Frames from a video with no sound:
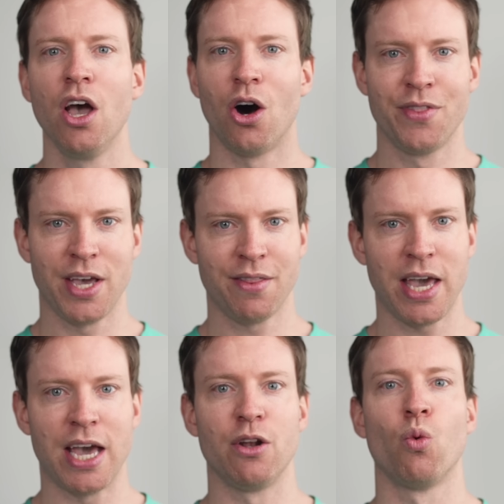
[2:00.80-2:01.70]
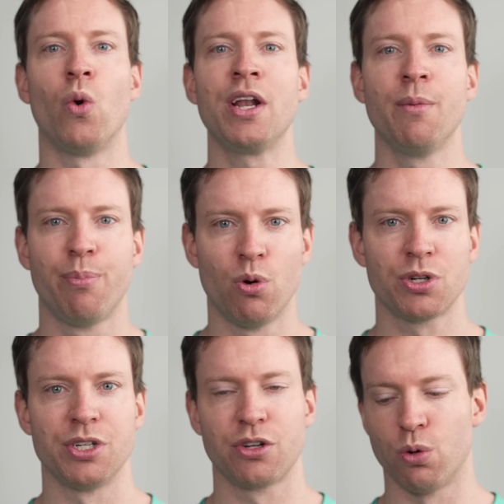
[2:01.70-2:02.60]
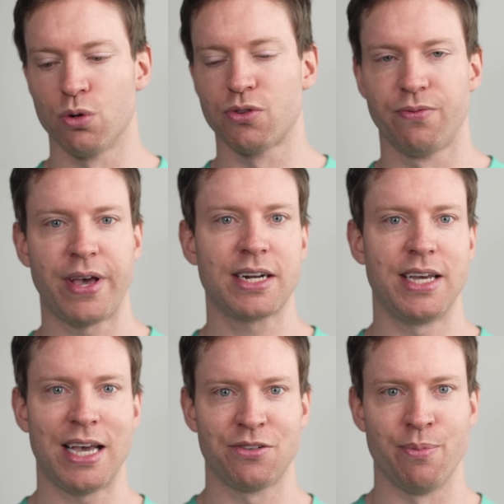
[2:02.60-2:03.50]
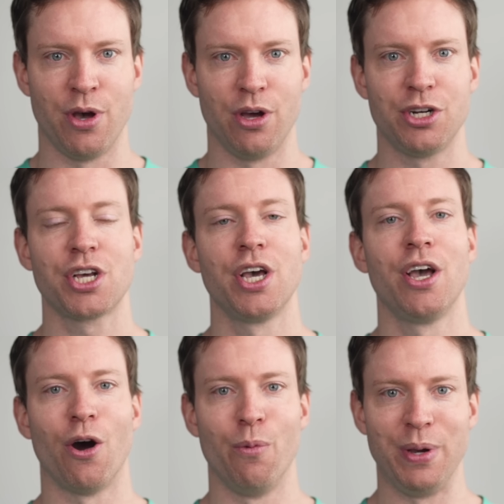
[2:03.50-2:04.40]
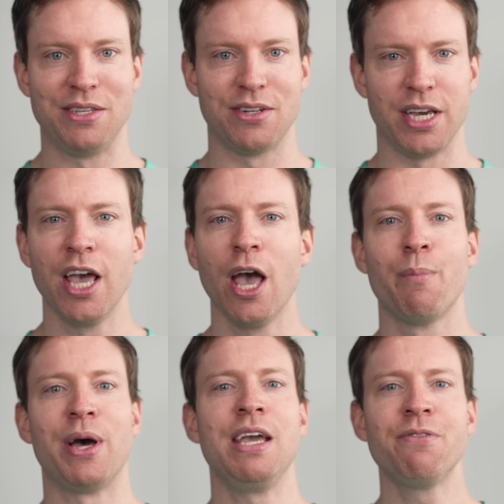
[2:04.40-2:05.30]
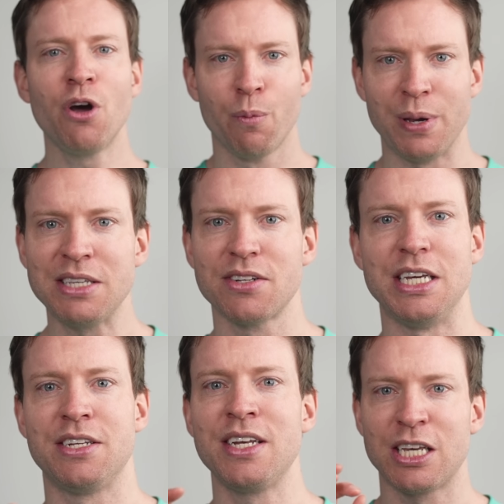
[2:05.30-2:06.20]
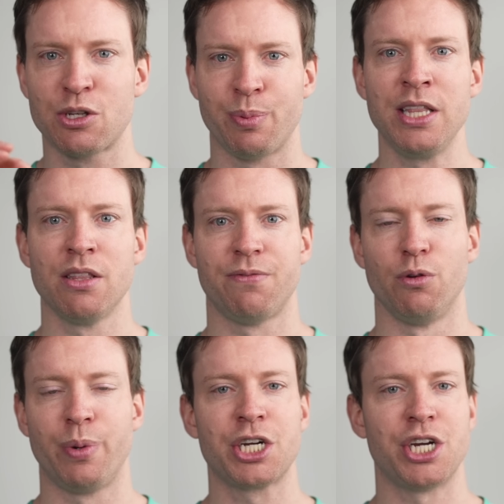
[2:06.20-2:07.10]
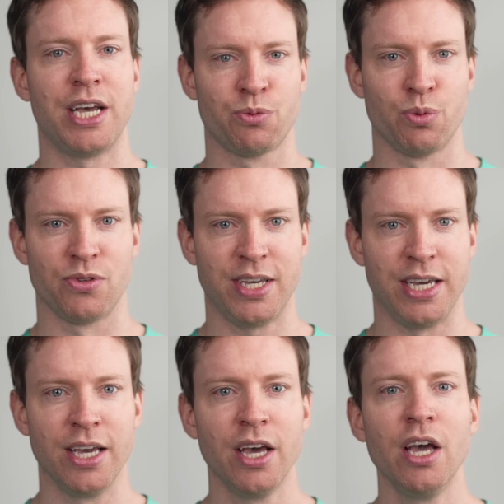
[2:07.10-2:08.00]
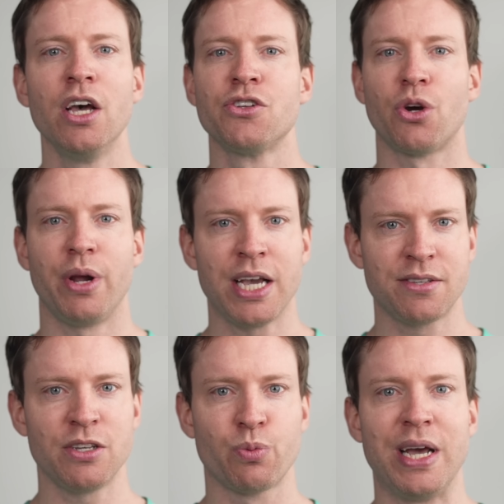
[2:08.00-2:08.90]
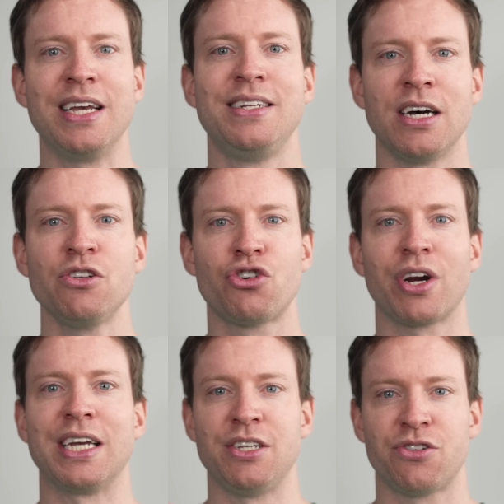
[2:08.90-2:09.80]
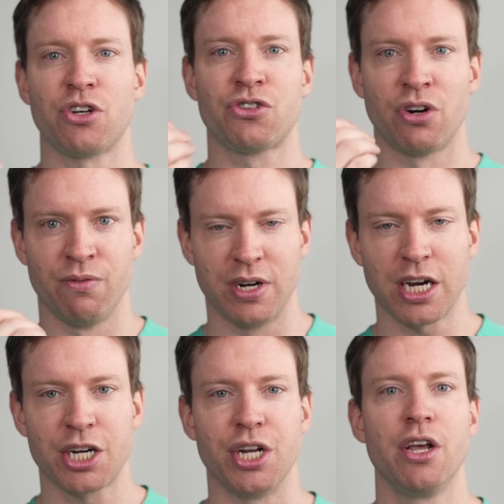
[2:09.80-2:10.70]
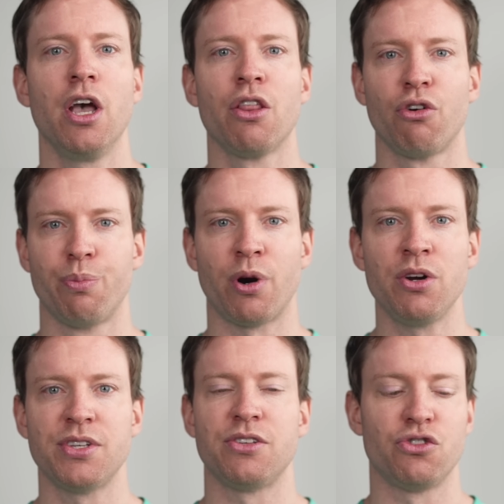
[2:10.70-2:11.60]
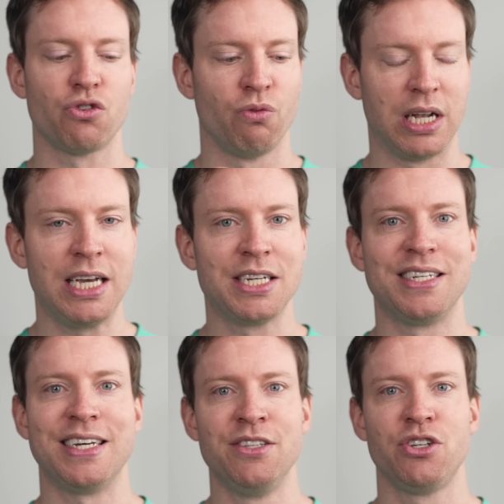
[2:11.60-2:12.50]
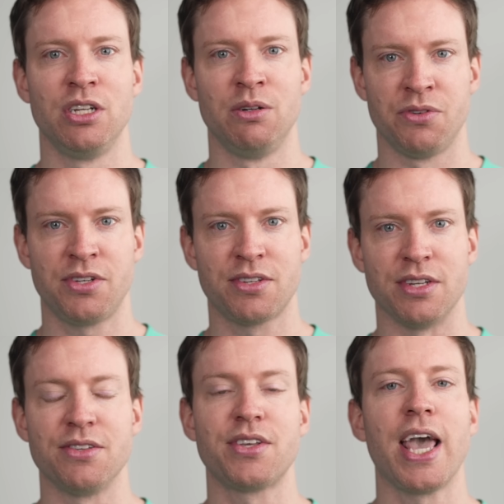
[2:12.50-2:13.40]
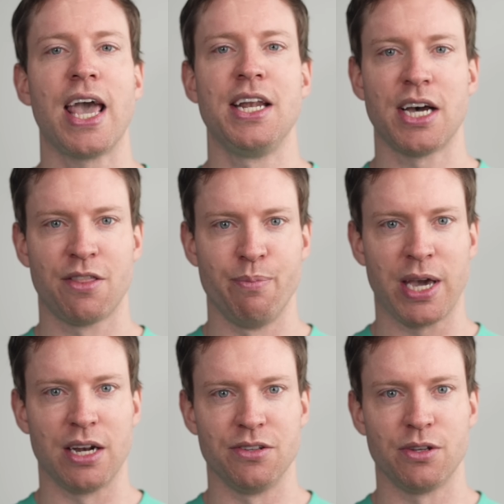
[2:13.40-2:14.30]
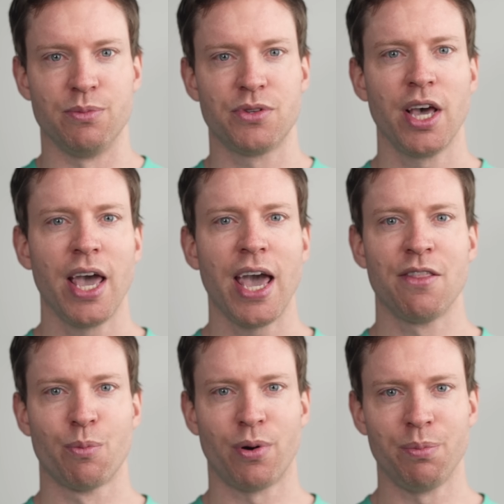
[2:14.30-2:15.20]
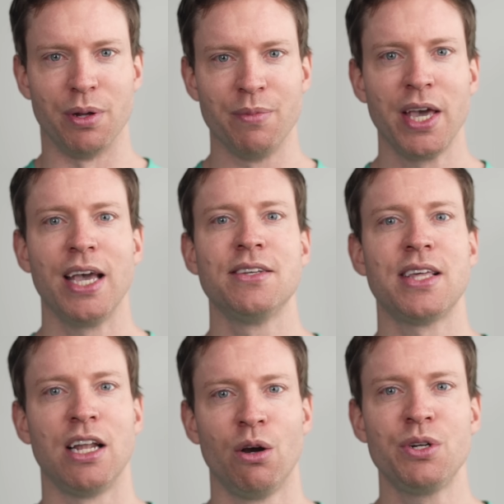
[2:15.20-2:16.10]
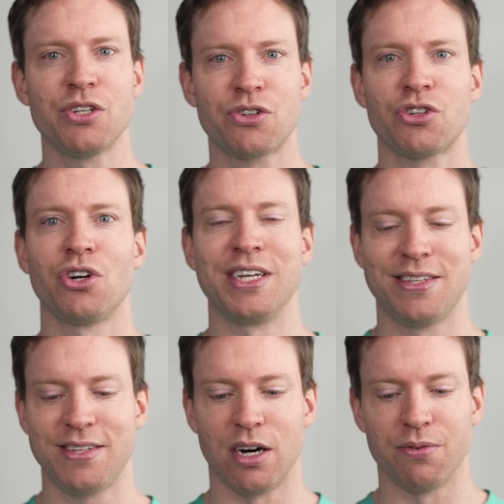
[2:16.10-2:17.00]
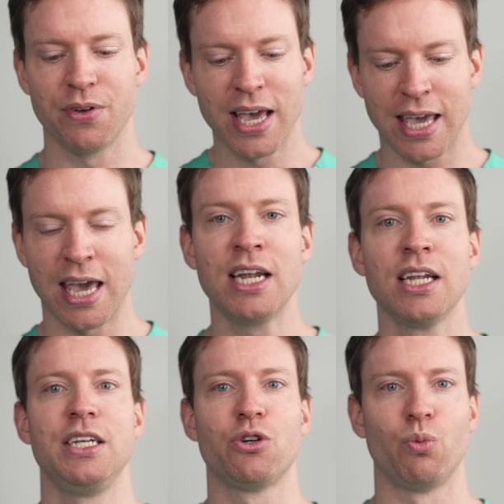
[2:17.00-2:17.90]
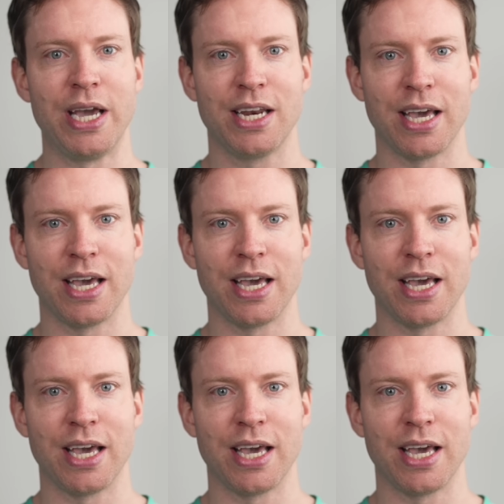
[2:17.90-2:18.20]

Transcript: On the other hand, one important causal factor has emerged obesity. But even obesity didn't explain the full picture, as we'll see. So, excess weight, it does trigger testosterone reduction through processes related to insulin resistance and other mechanisms. And the problem is that low testosterone itself can lead to weight